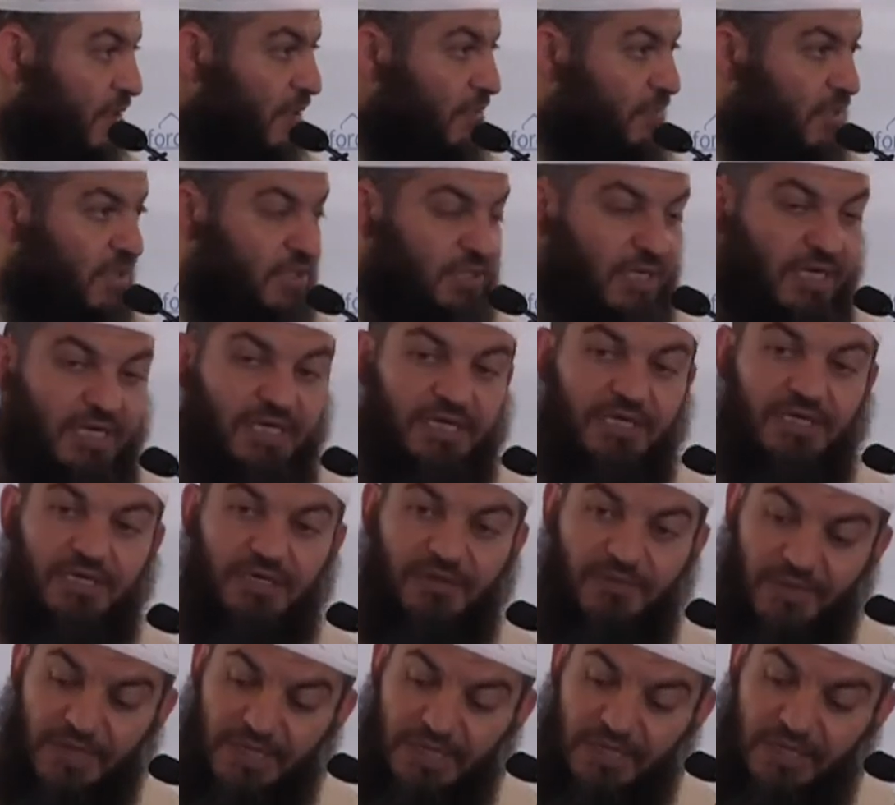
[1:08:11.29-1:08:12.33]

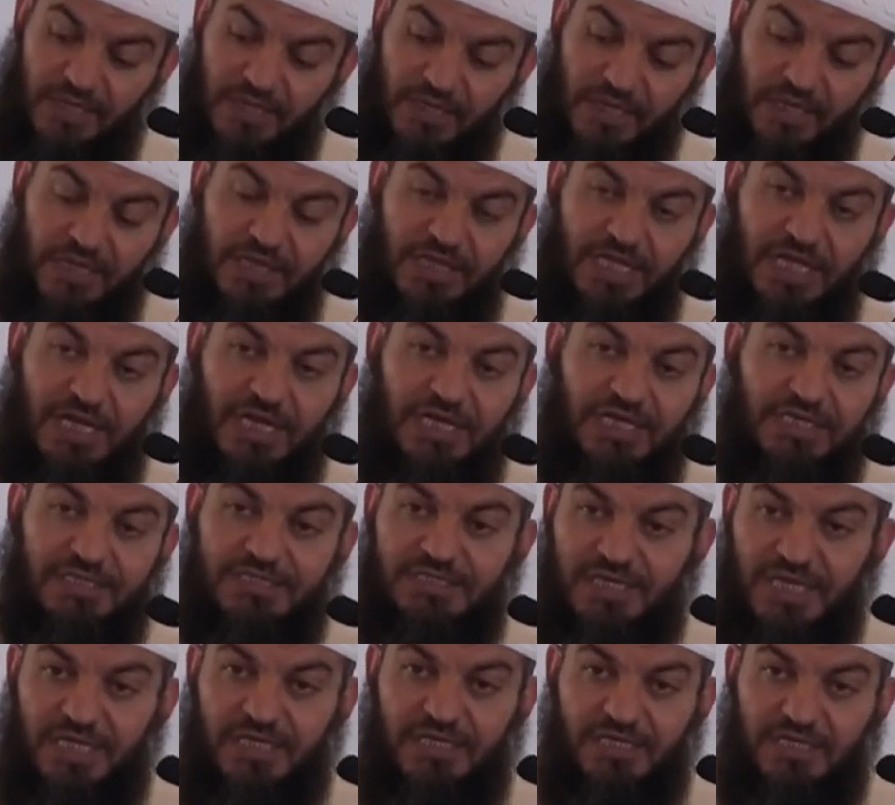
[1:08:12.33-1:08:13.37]
Ramadan, in the
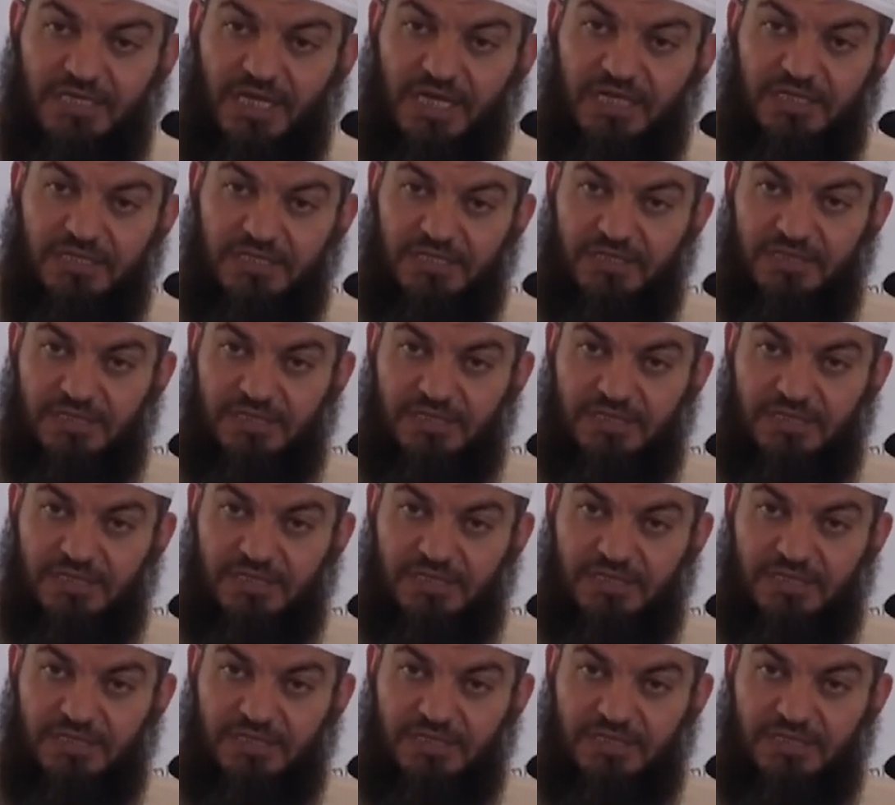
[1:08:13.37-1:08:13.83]
last 10